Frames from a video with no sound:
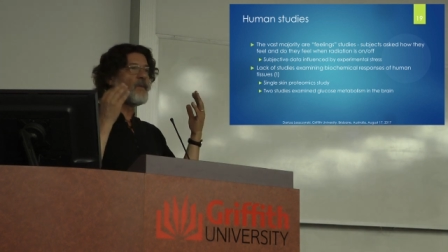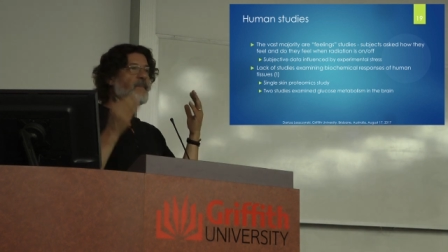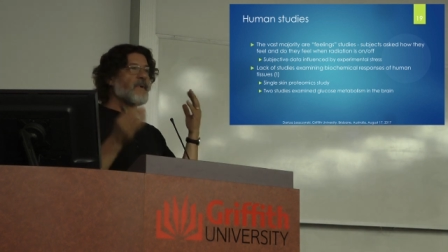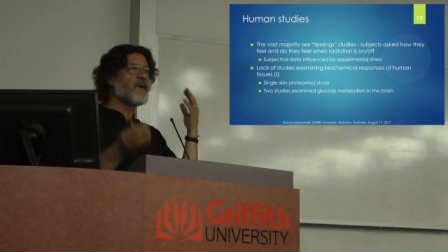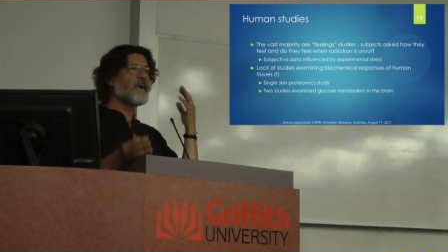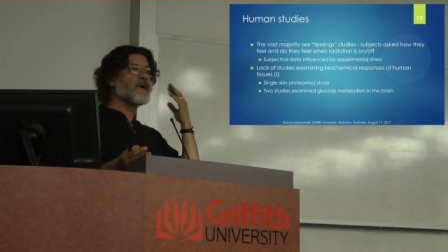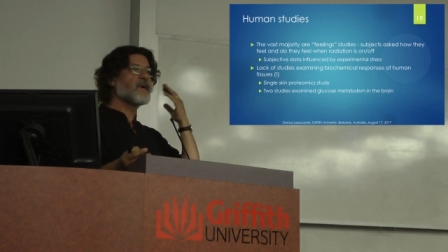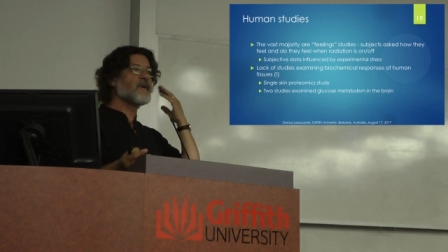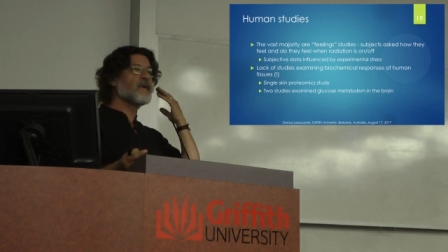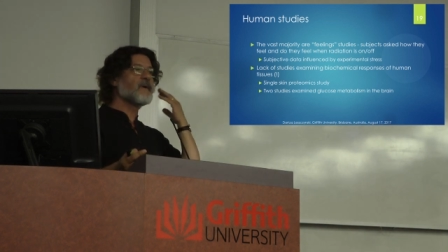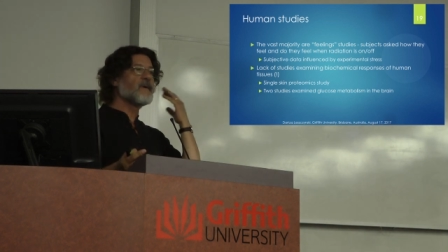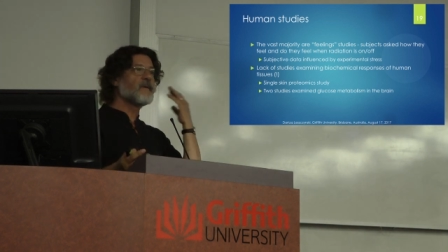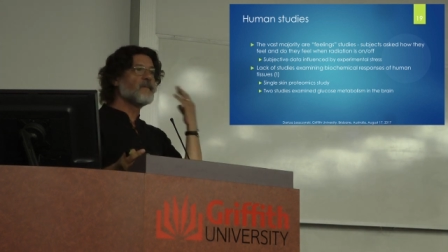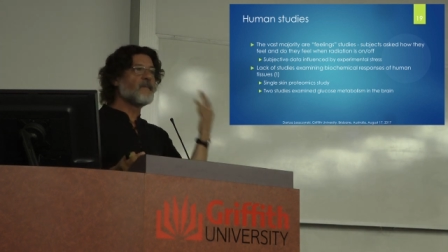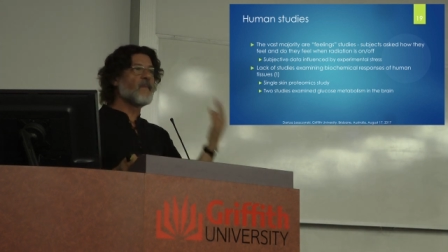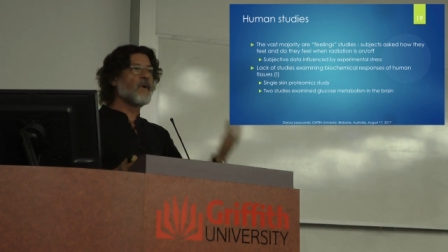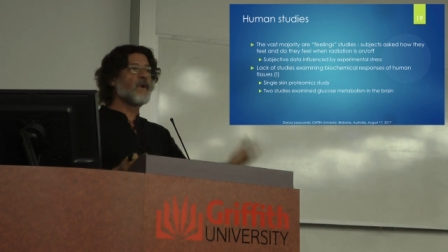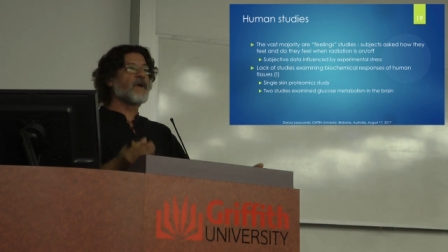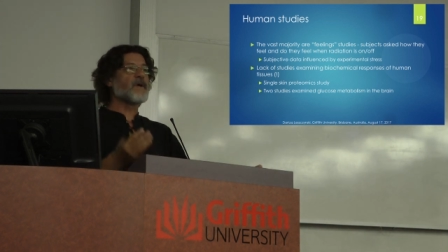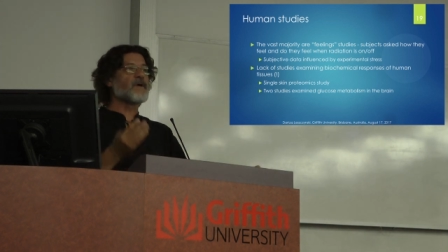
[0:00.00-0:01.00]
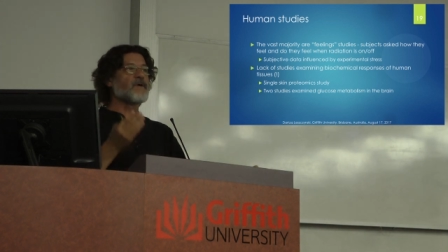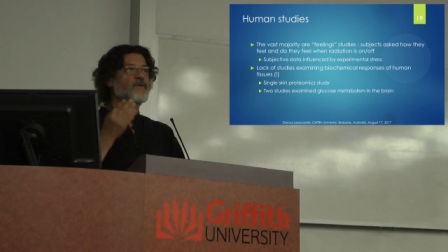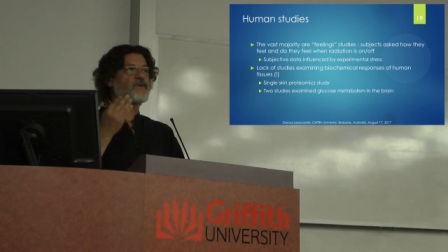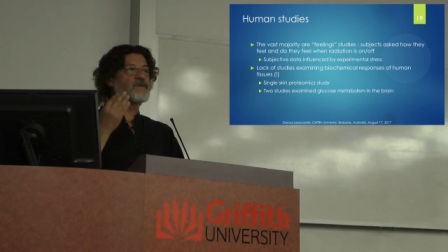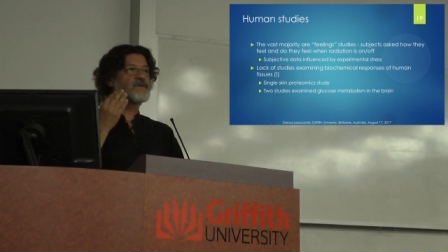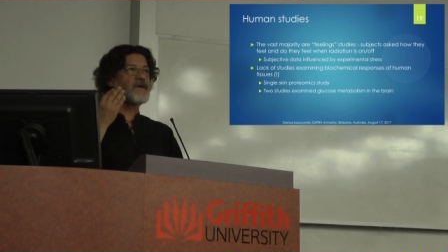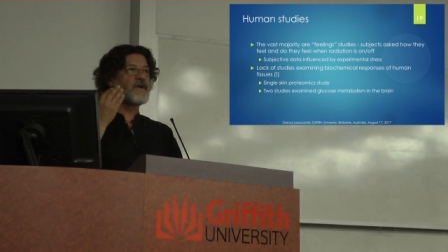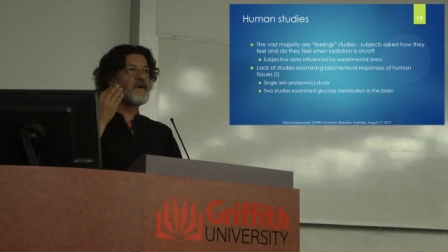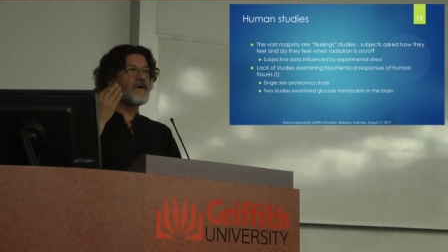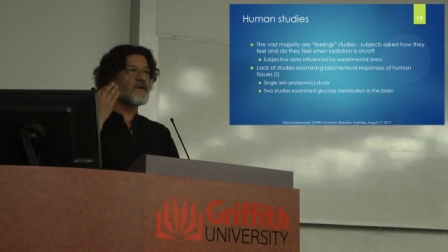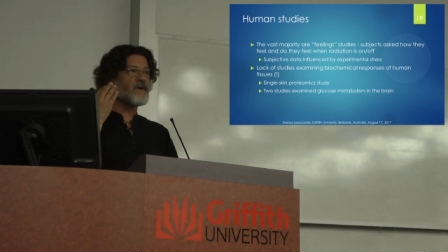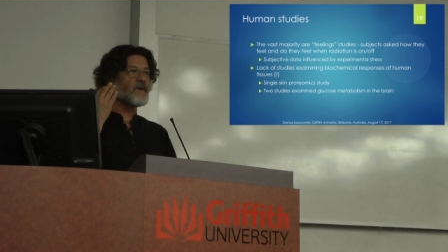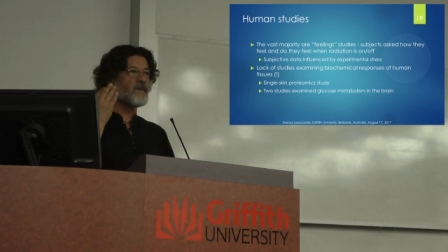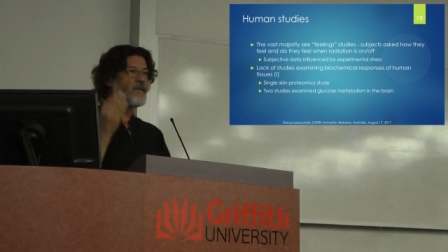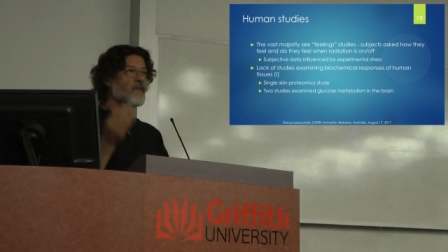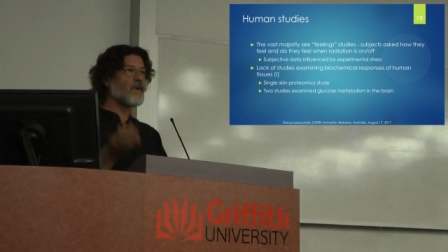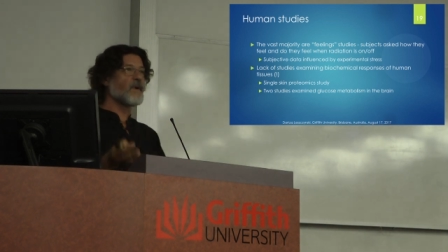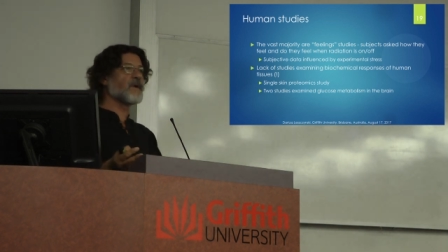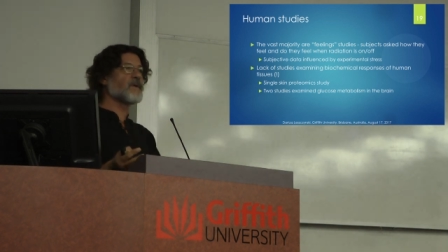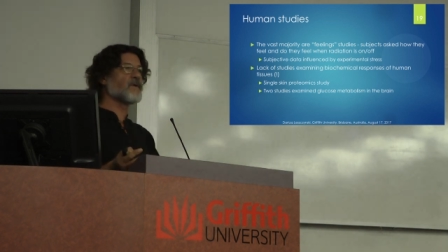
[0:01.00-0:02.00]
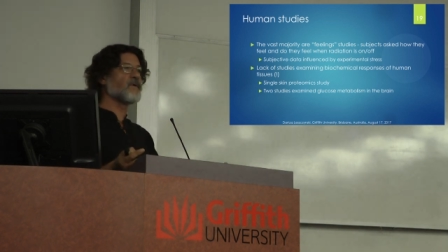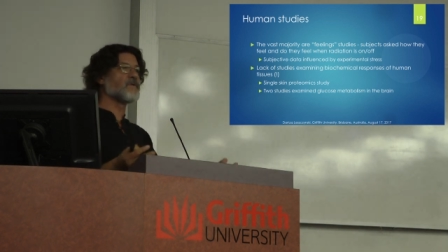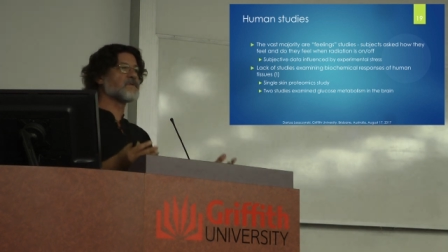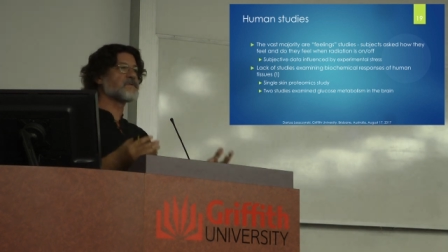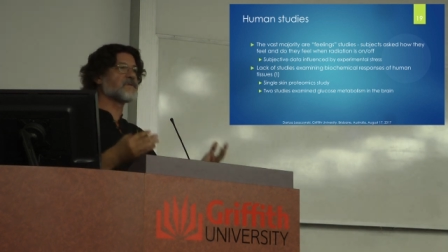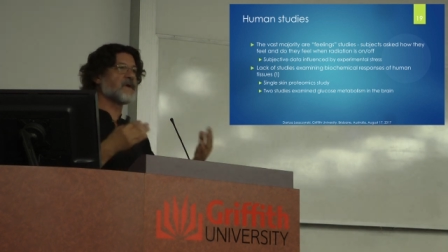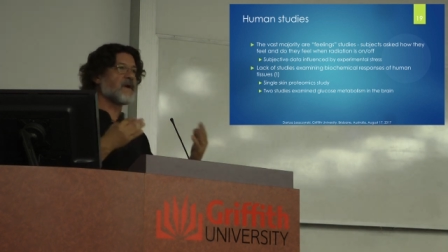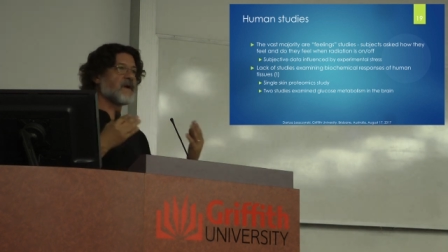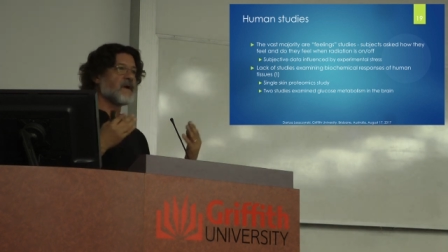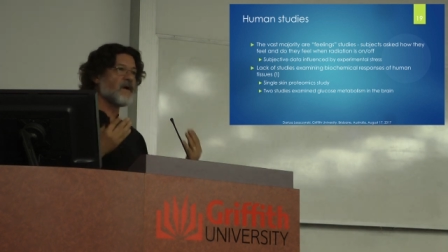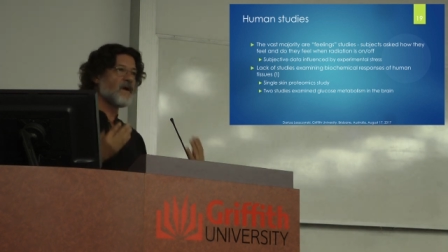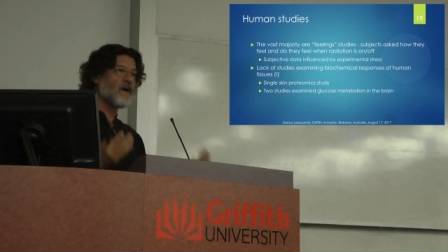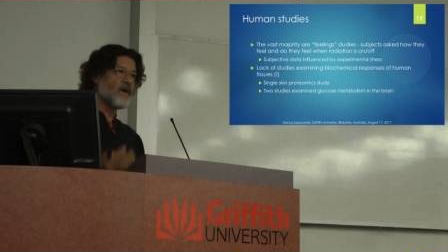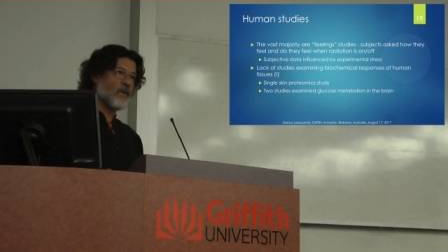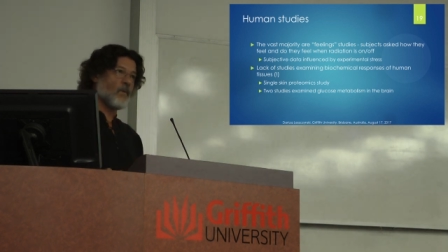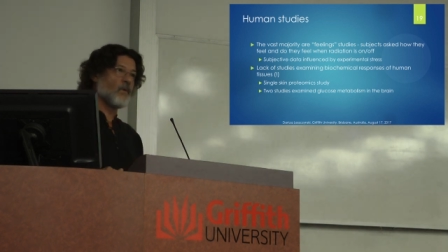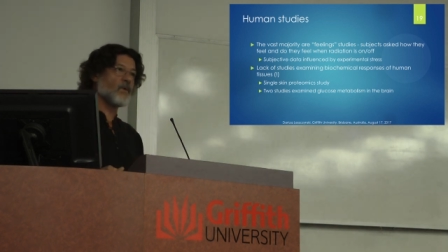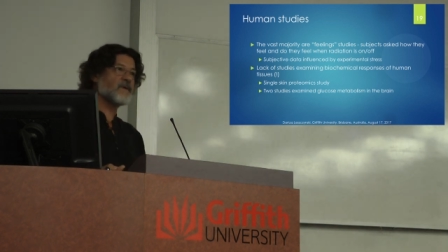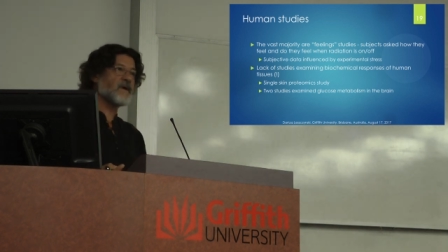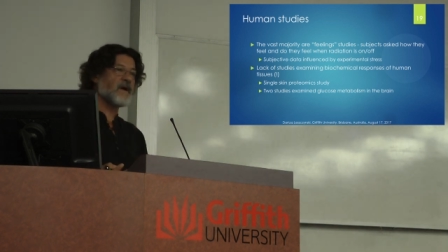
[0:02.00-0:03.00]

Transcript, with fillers: compare molecules here, molecules there,